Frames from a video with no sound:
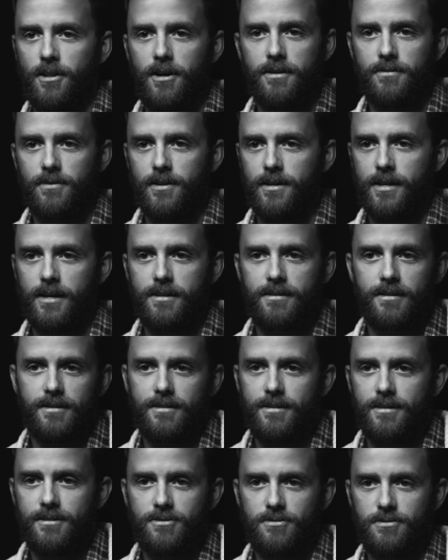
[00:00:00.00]
long run. I
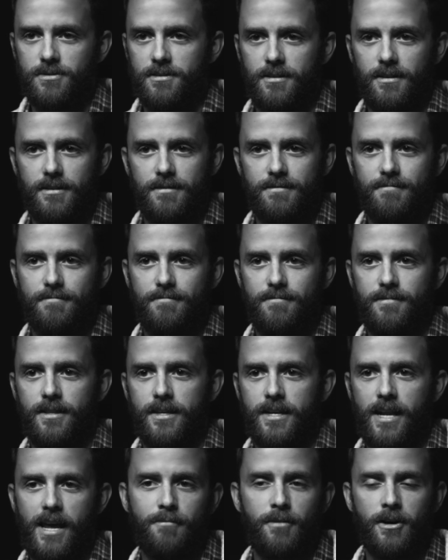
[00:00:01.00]
think this was the
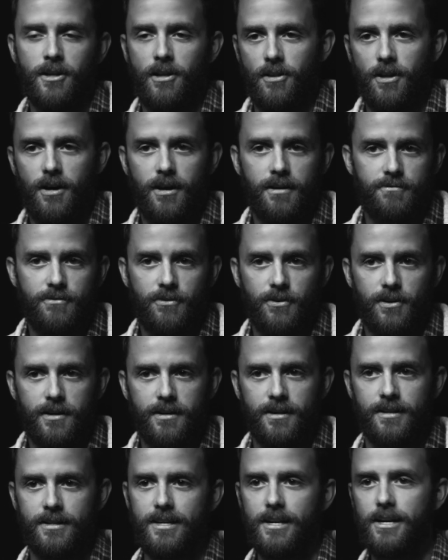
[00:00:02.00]
name all along for
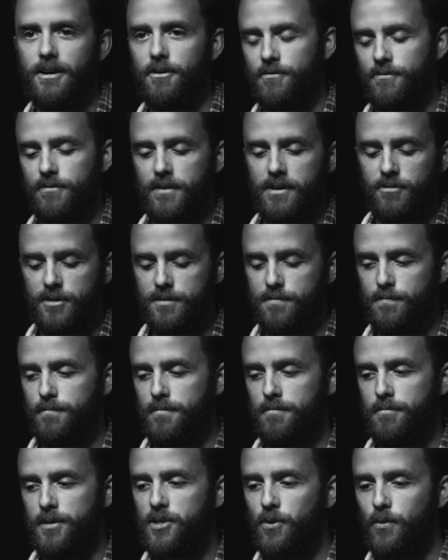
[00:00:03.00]
it. And, it was
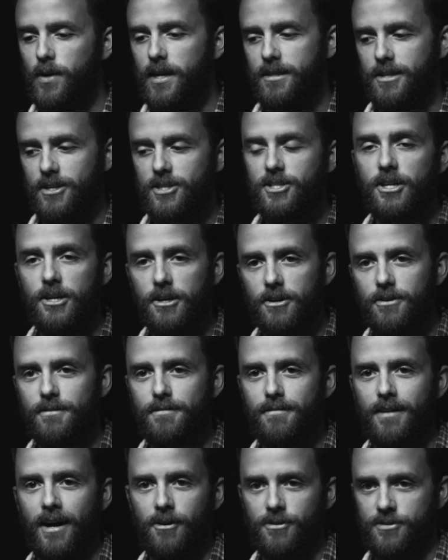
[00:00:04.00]
between the
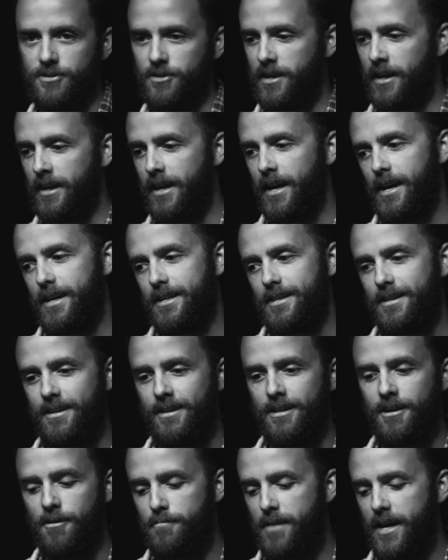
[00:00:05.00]
two, I was looking at,
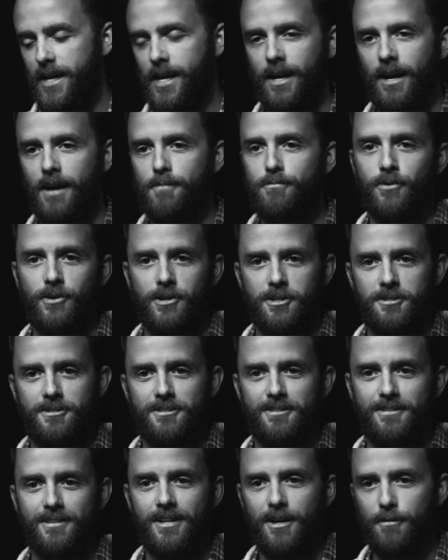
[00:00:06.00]
making up
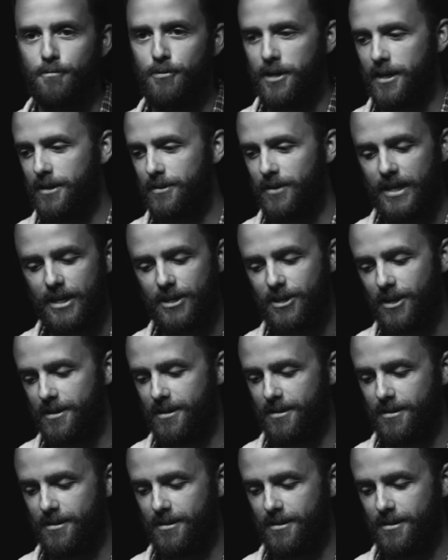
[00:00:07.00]
words, putting like